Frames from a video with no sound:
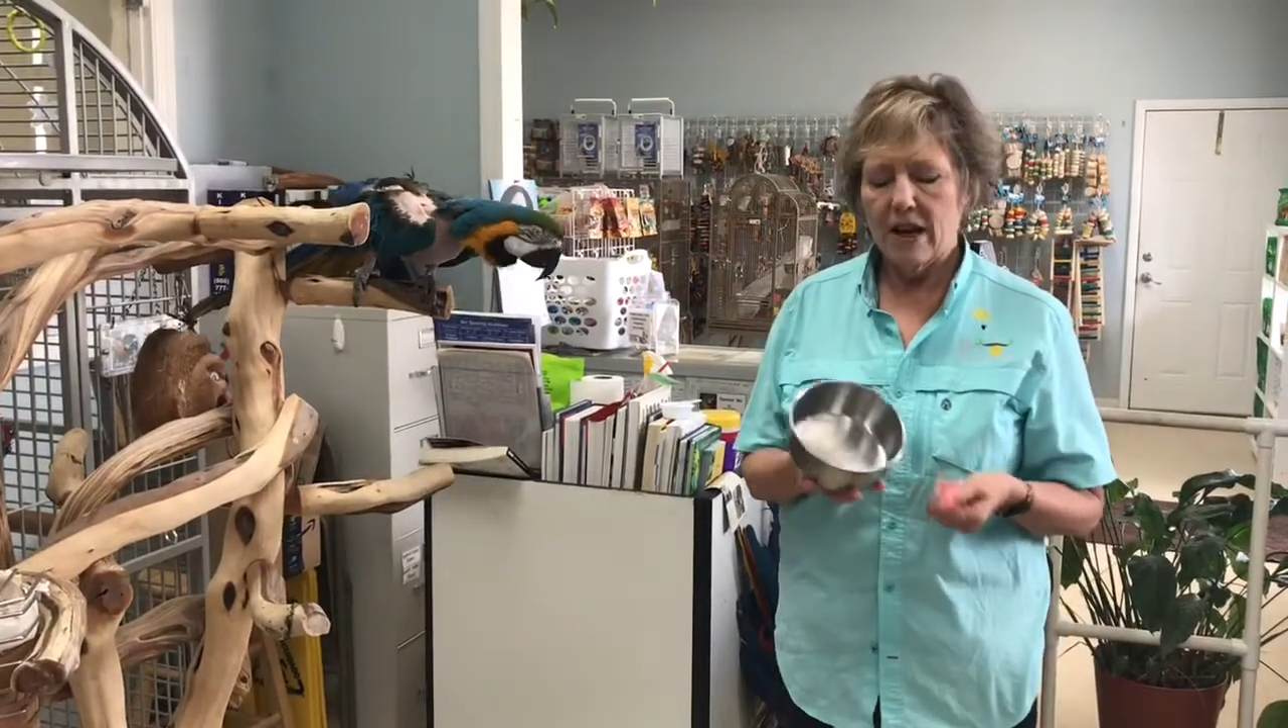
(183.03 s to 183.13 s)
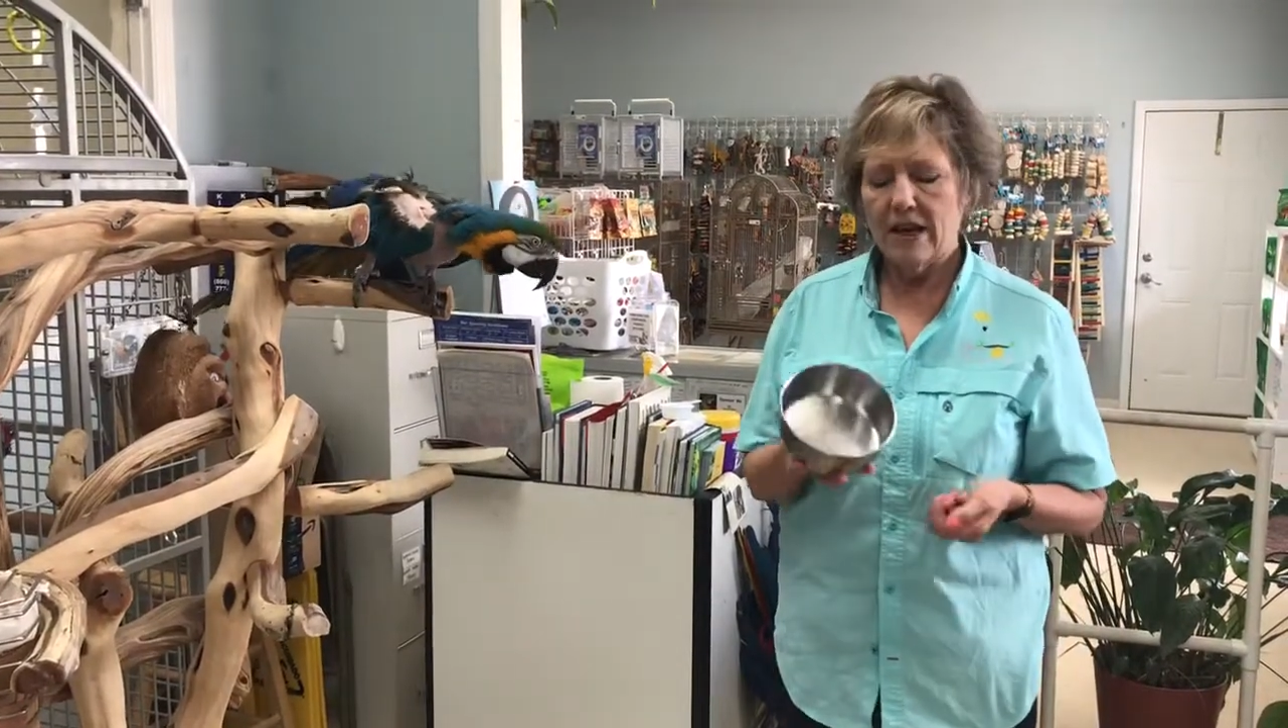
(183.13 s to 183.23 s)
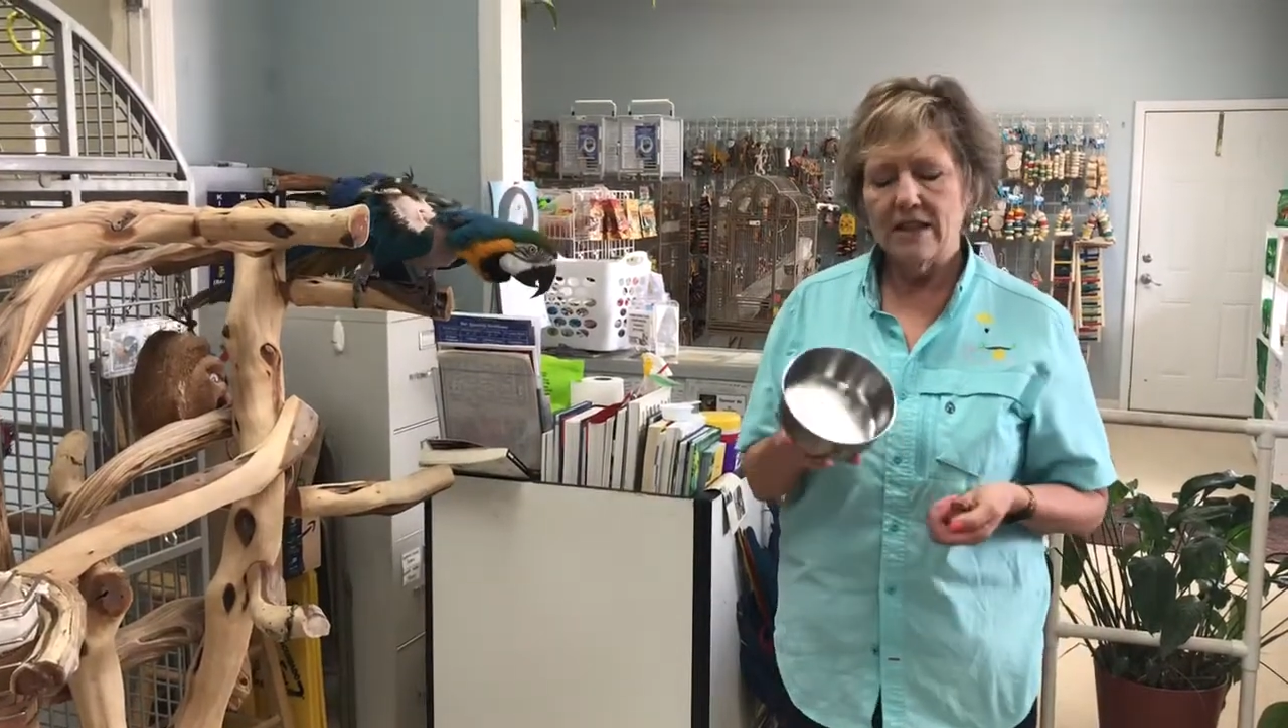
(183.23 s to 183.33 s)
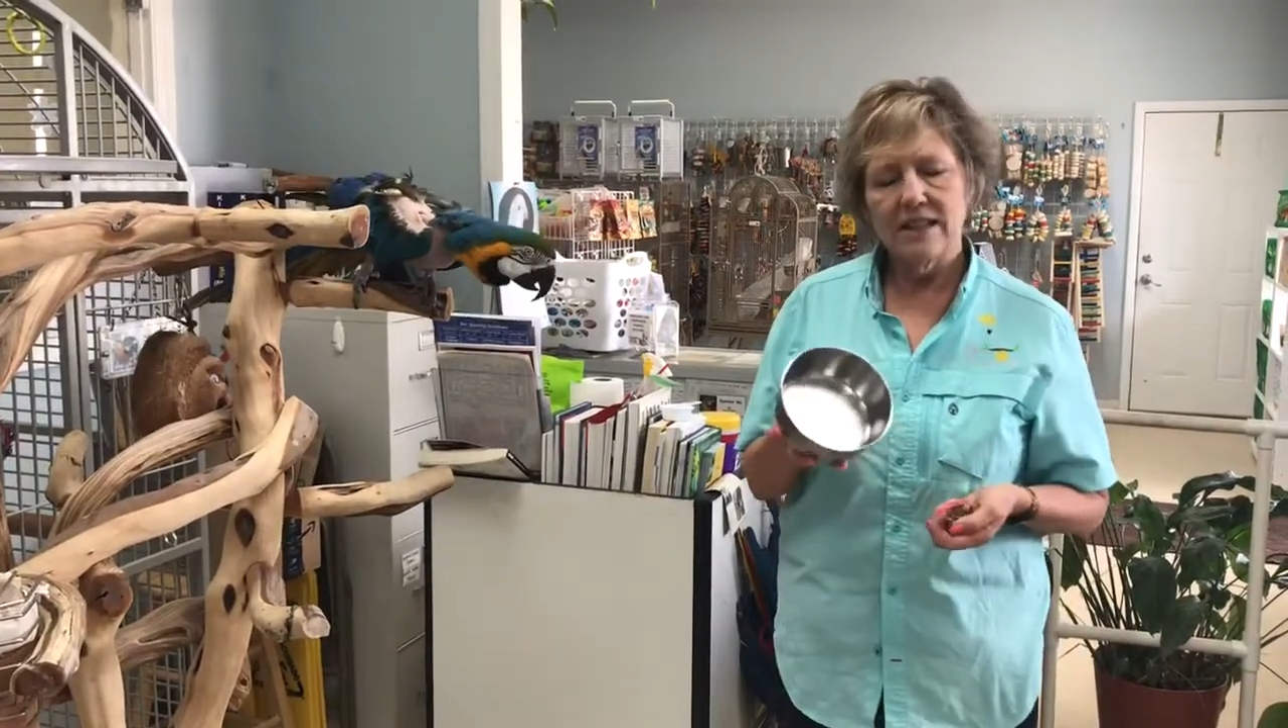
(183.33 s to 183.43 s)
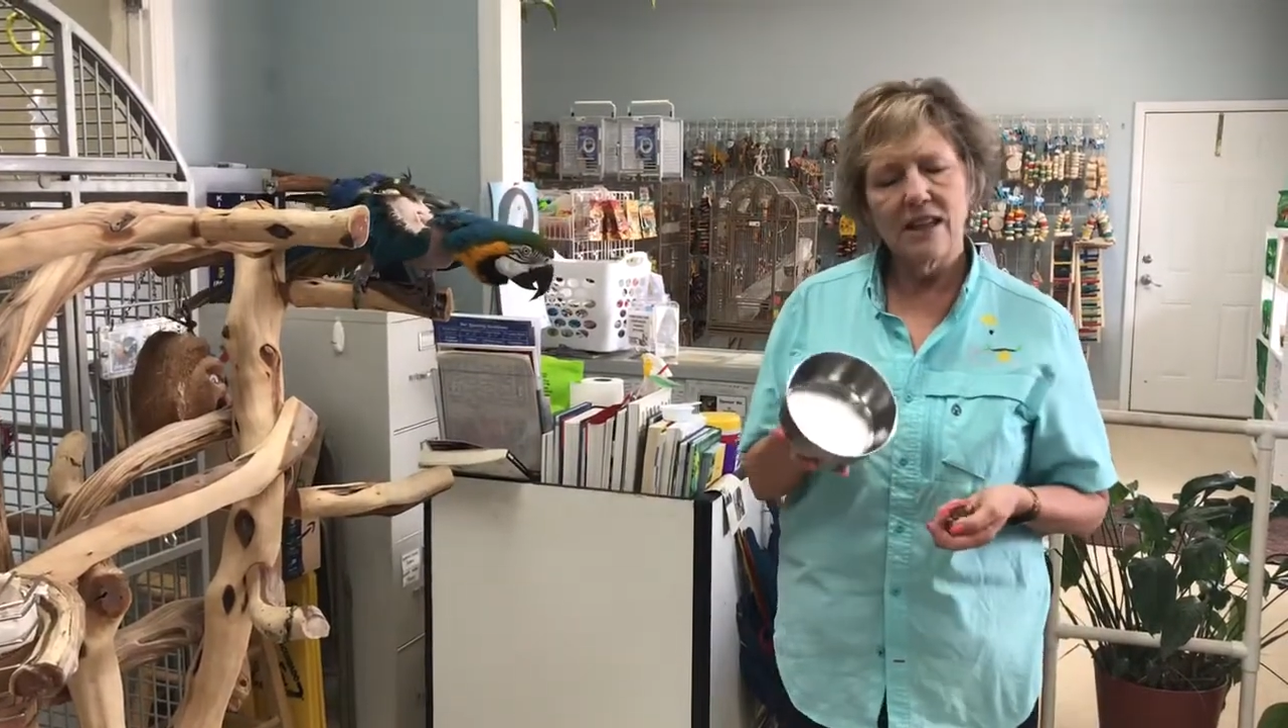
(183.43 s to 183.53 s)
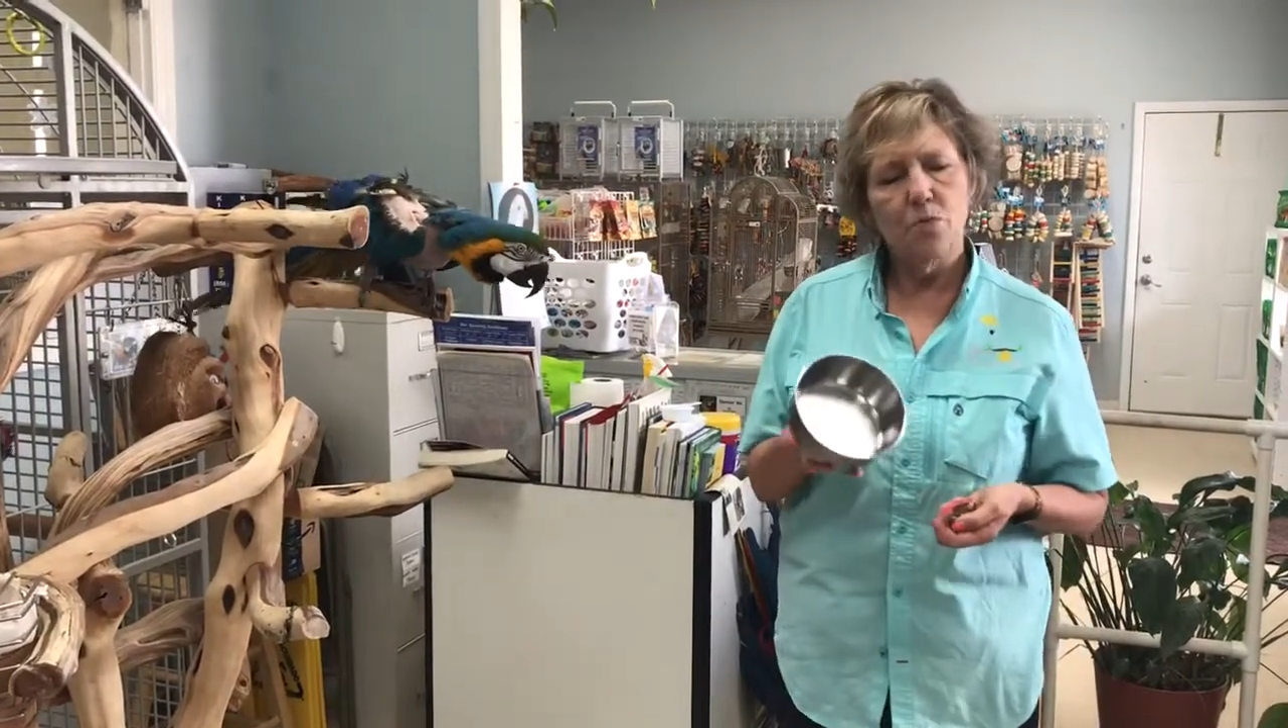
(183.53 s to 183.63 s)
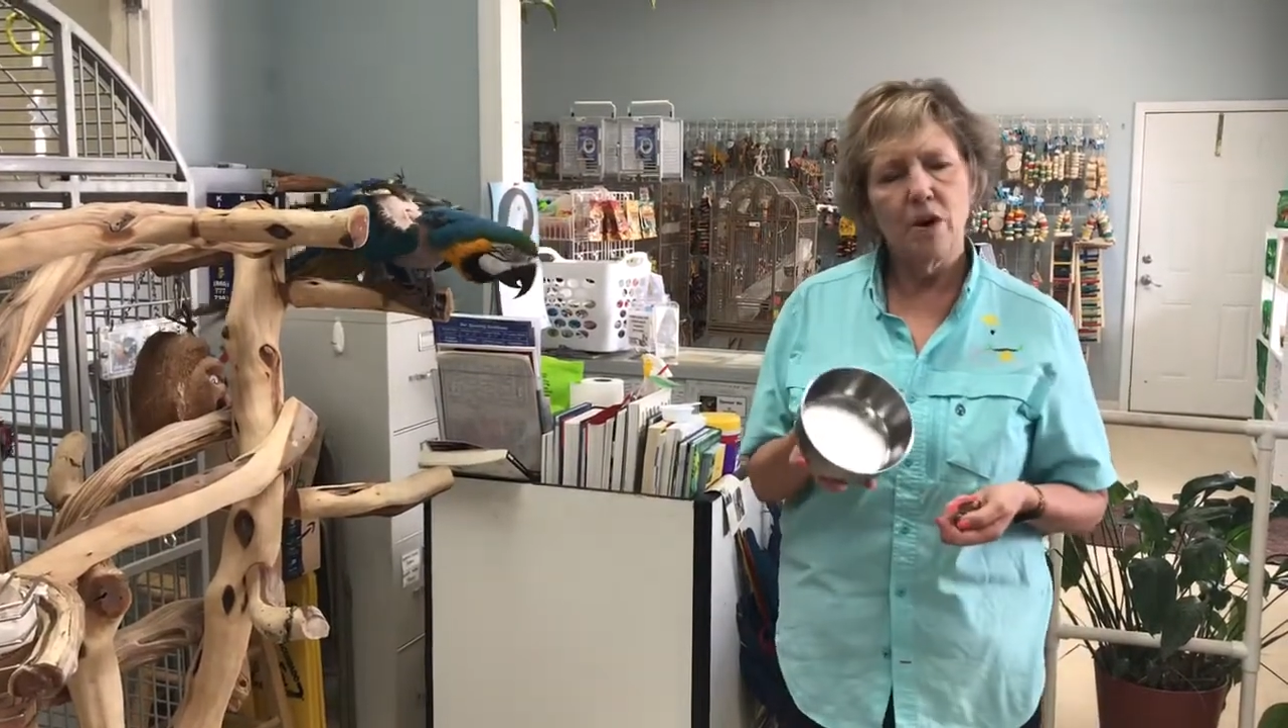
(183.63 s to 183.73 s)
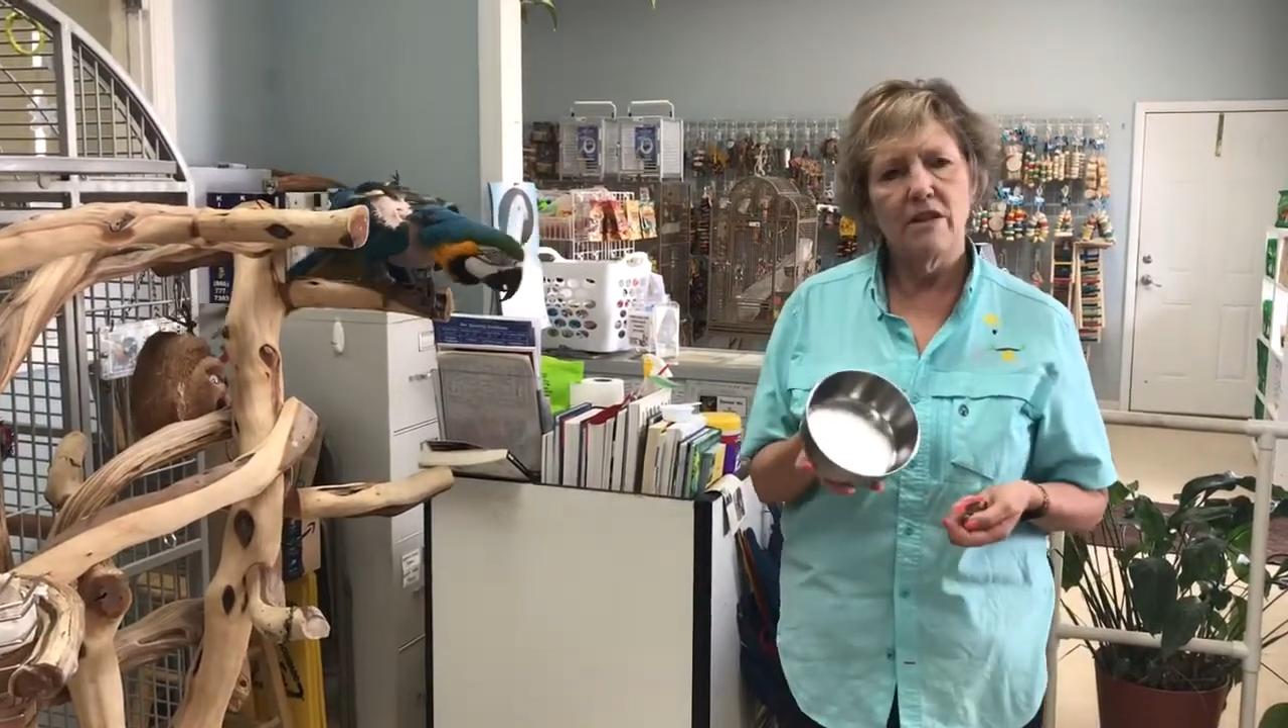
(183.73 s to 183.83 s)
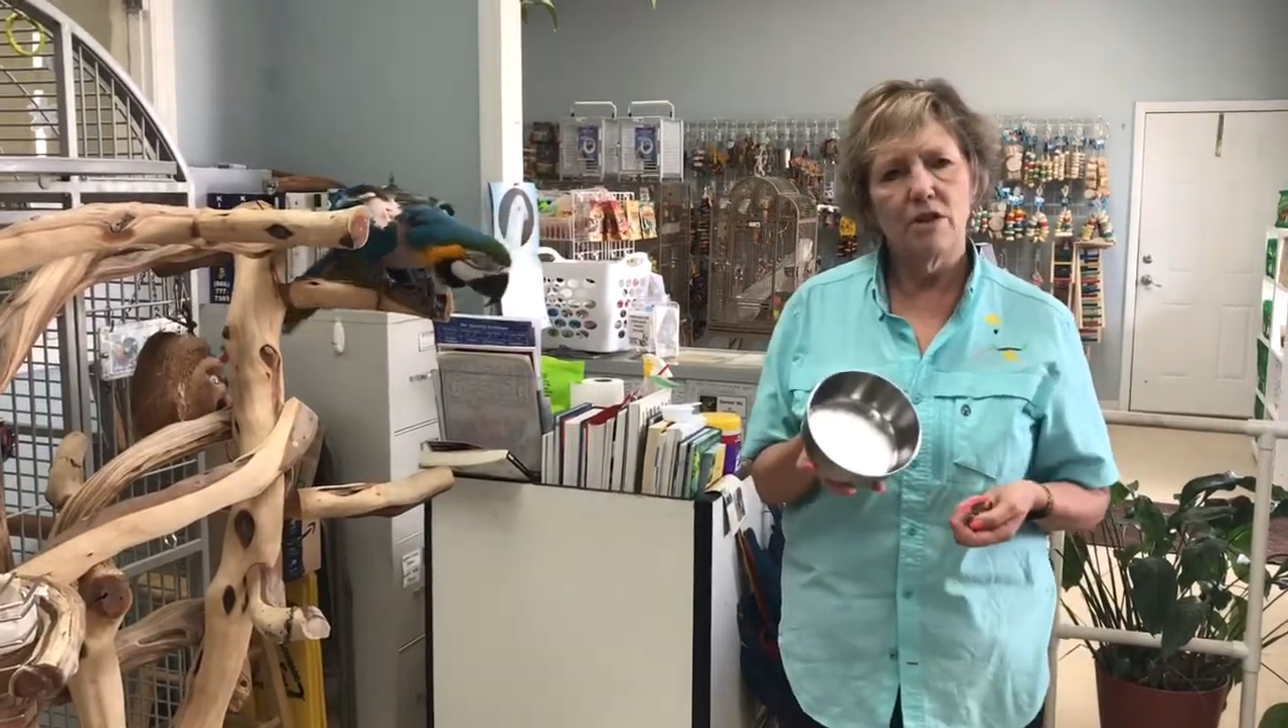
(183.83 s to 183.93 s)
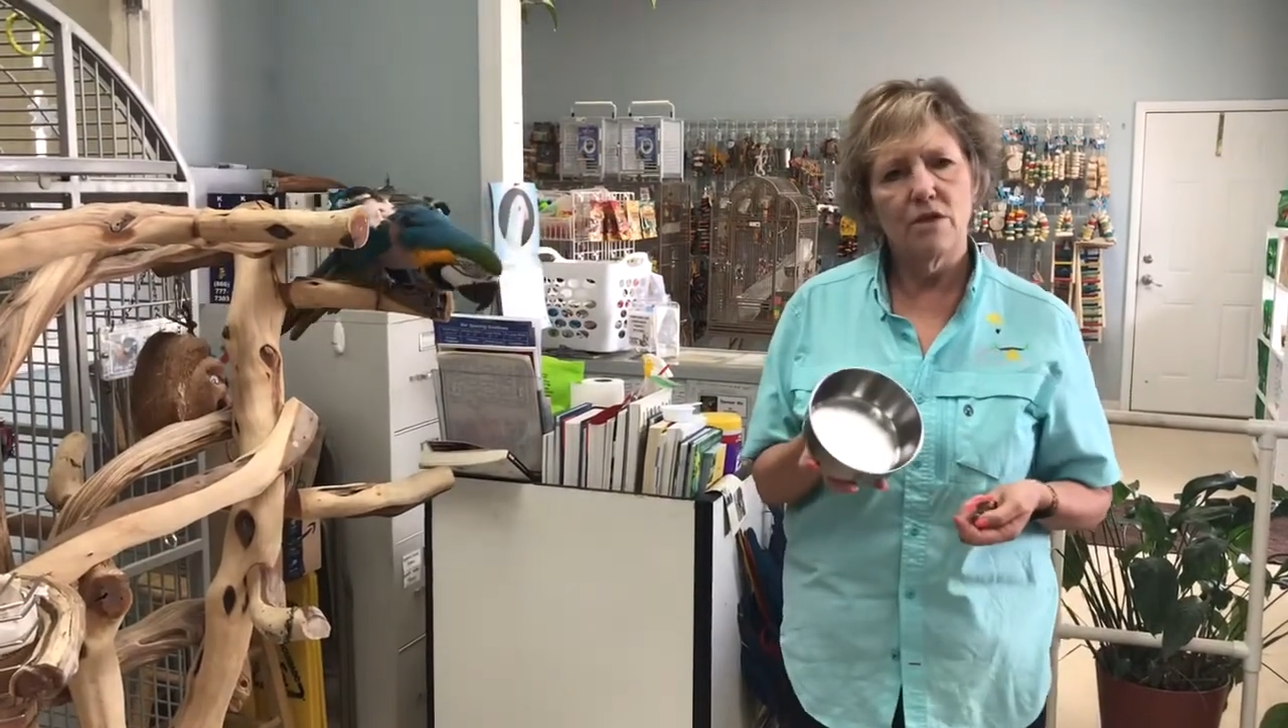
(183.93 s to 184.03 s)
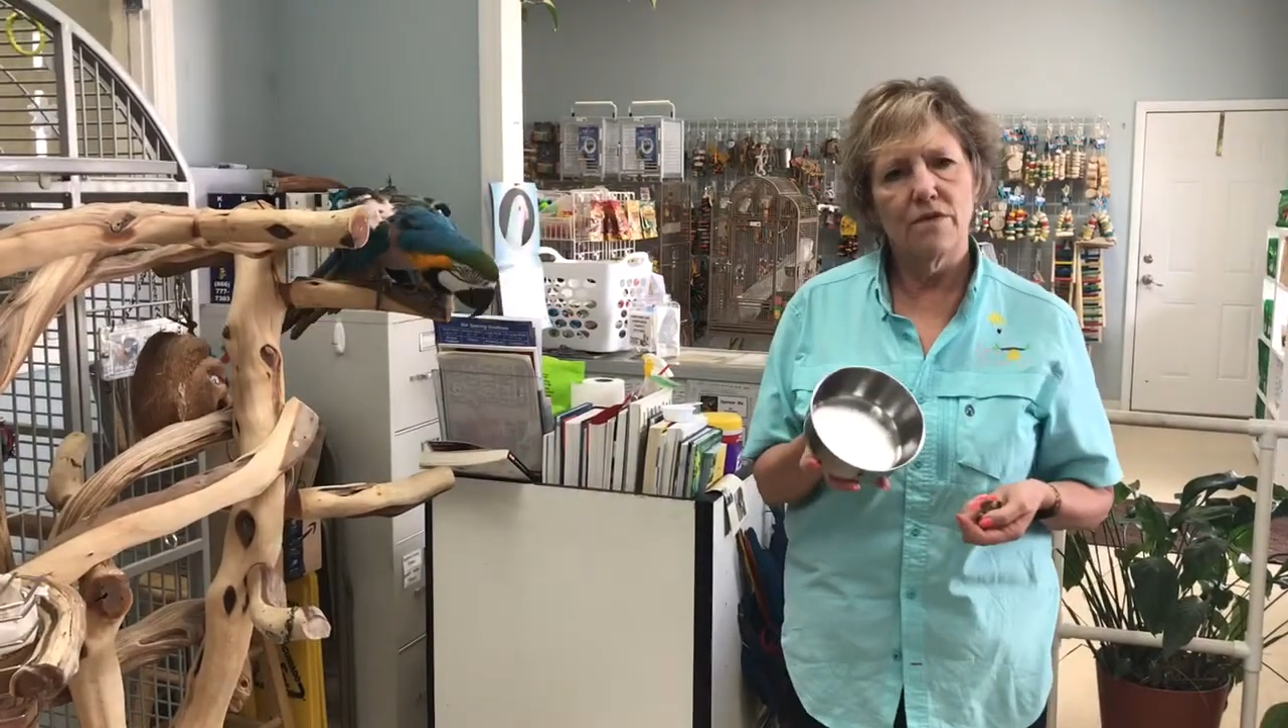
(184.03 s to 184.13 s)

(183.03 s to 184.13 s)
hand is in one of their